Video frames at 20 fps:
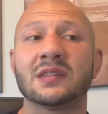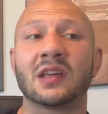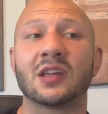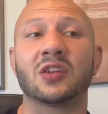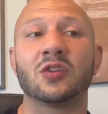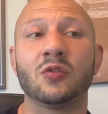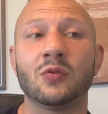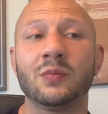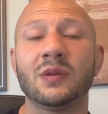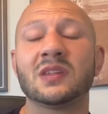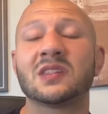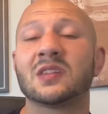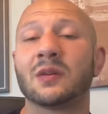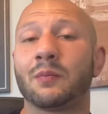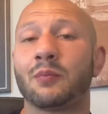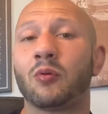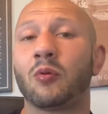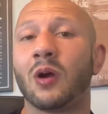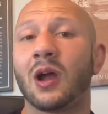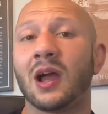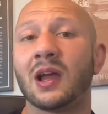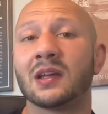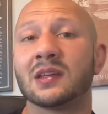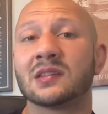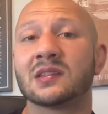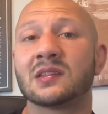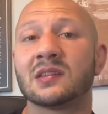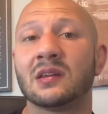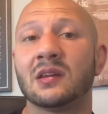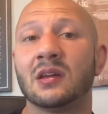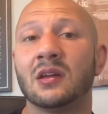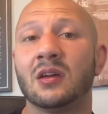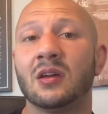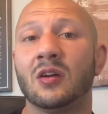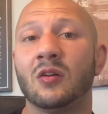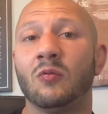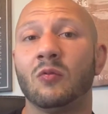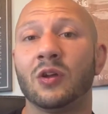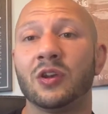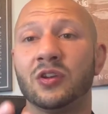Like, you'd be surprised
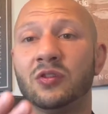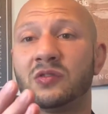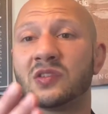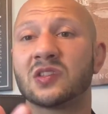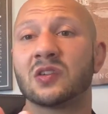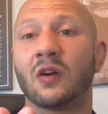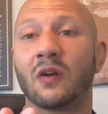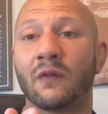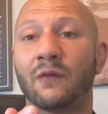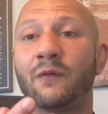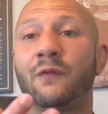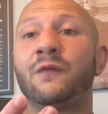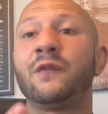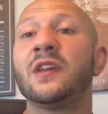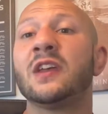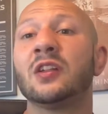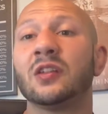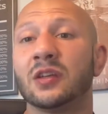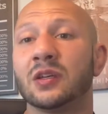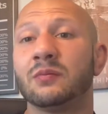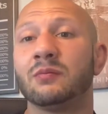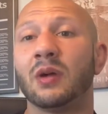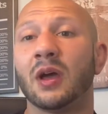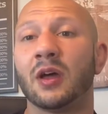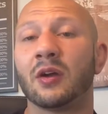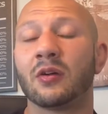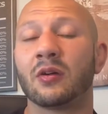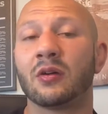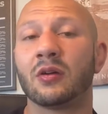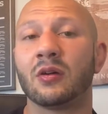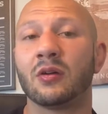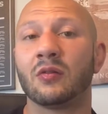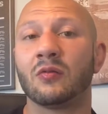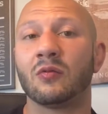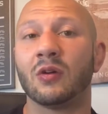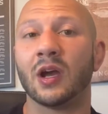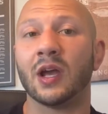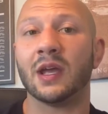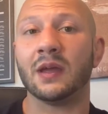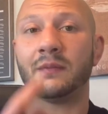when you start feeling better,
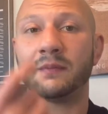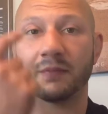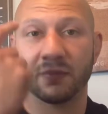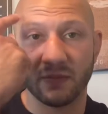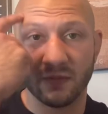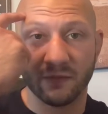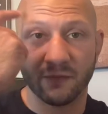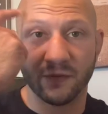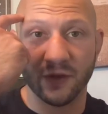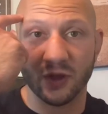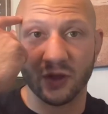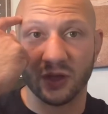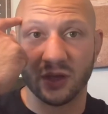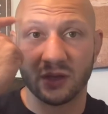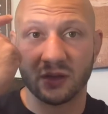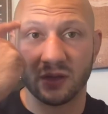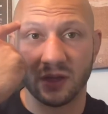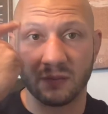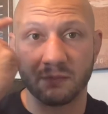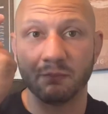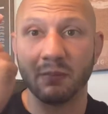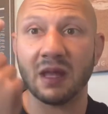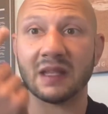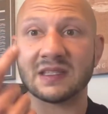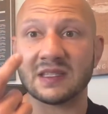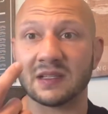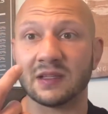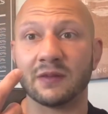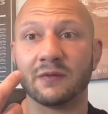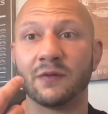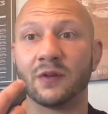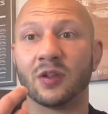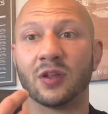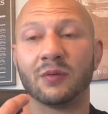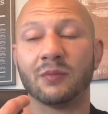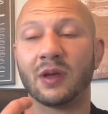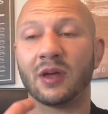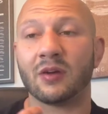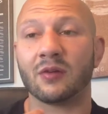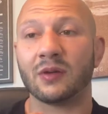right? Feeling, like mentally feeling
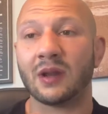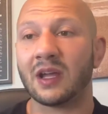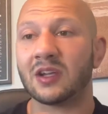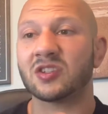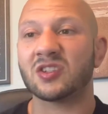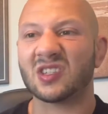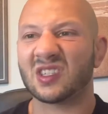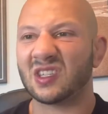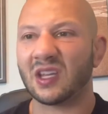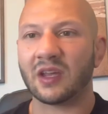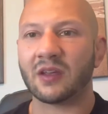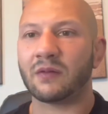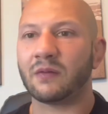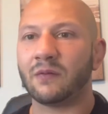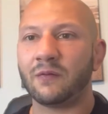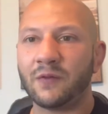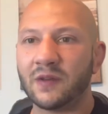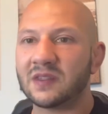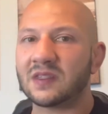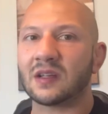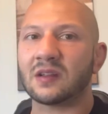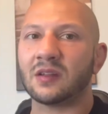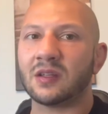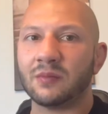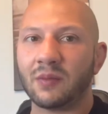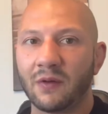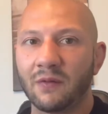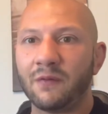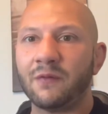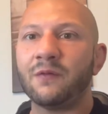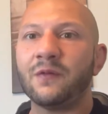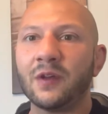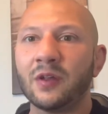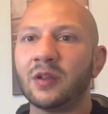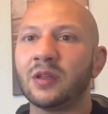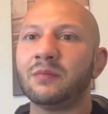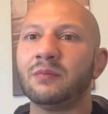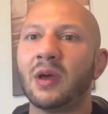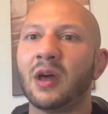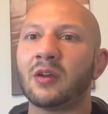better, not just like physically, but
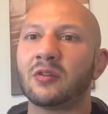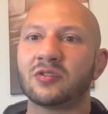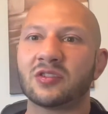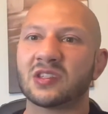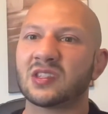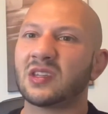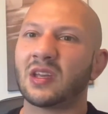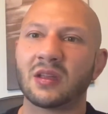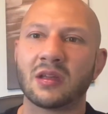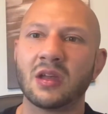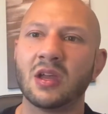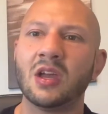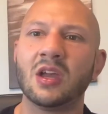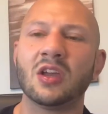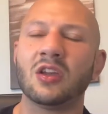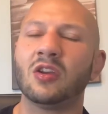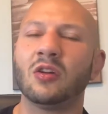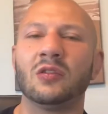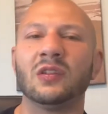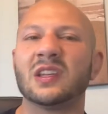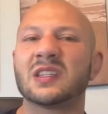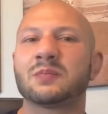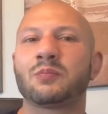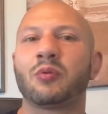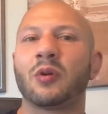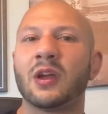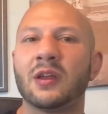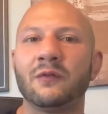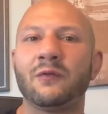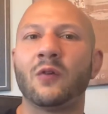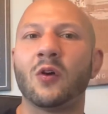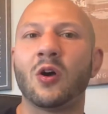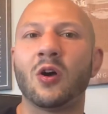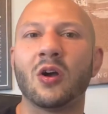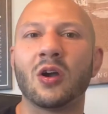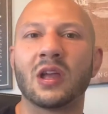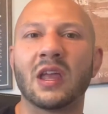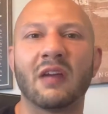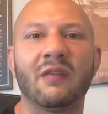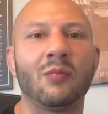feeling better. Just like, you know, less brain
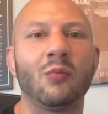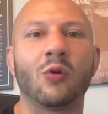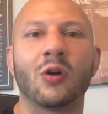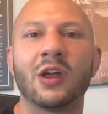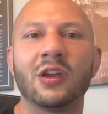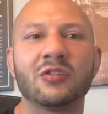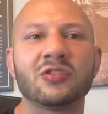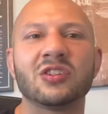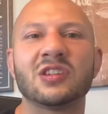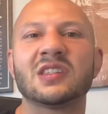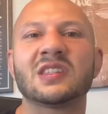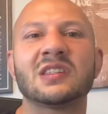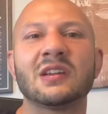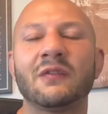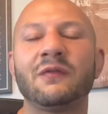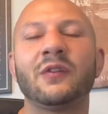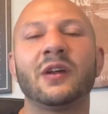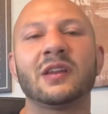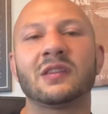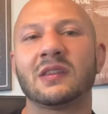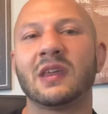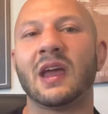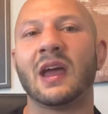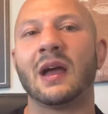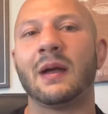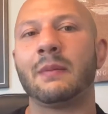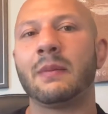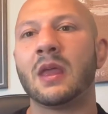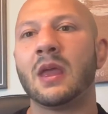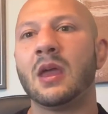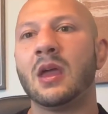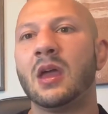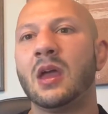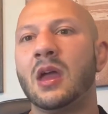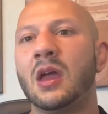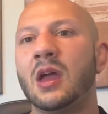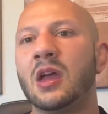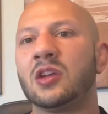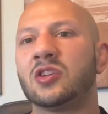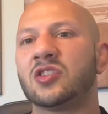fog, having more energy, stuff like that.
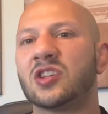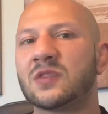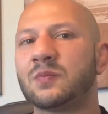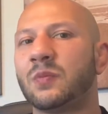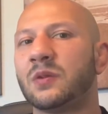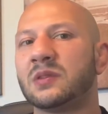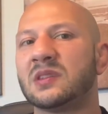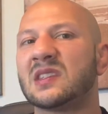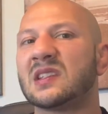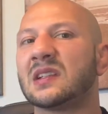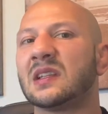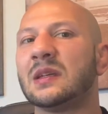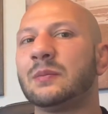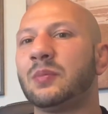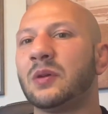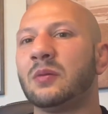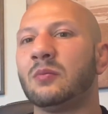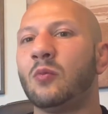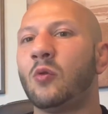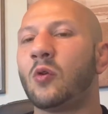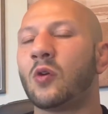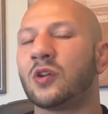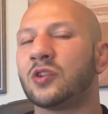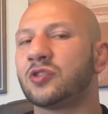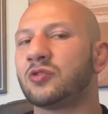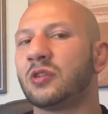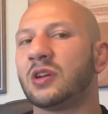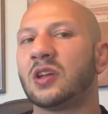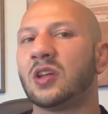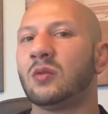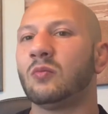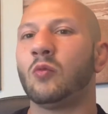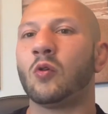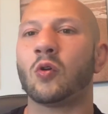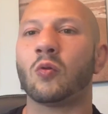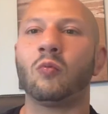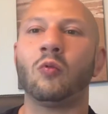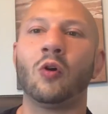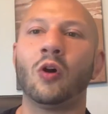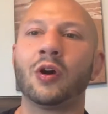Just been sleeping more and drinking more
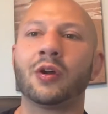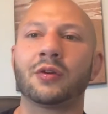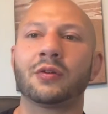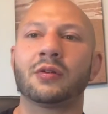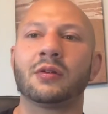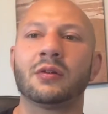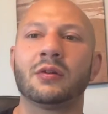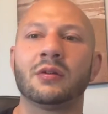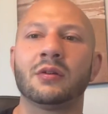water.